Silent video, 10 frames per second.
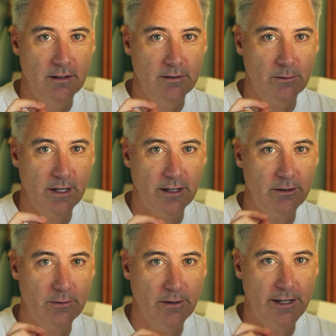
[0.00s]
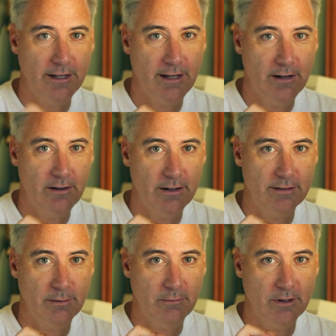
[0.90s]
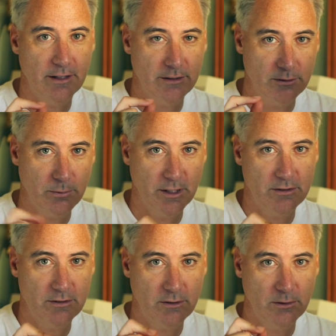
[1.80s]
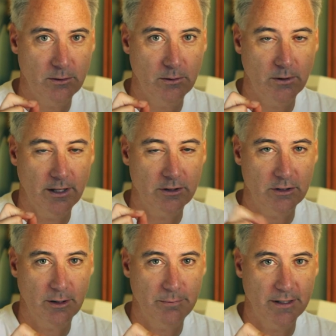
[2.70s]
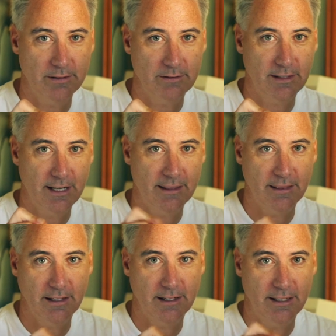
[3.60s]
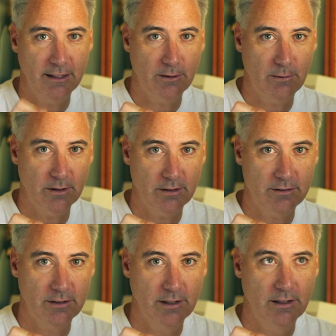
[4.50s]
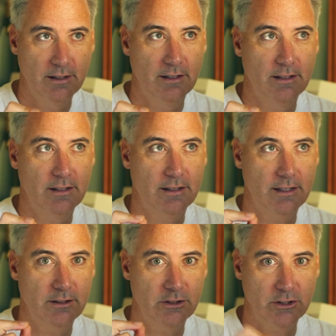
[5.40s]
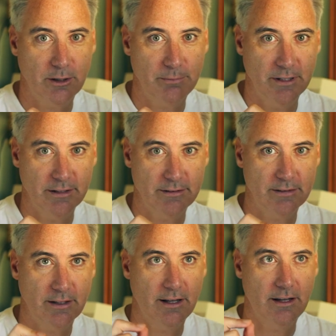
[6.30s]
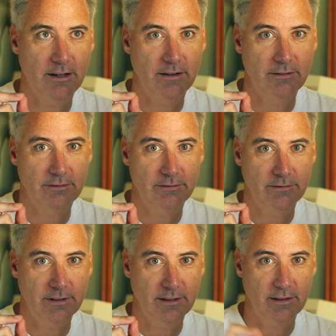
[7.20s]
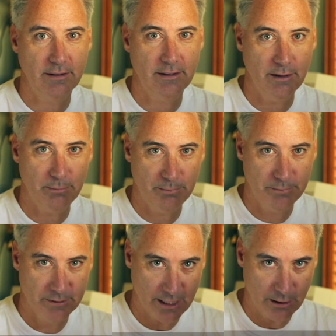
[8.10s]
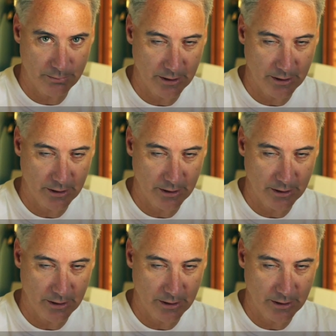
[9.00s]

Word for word: So what I'm gonna do right now is I'm gonna switch to a sharpness that I think equals the sharpness of the standard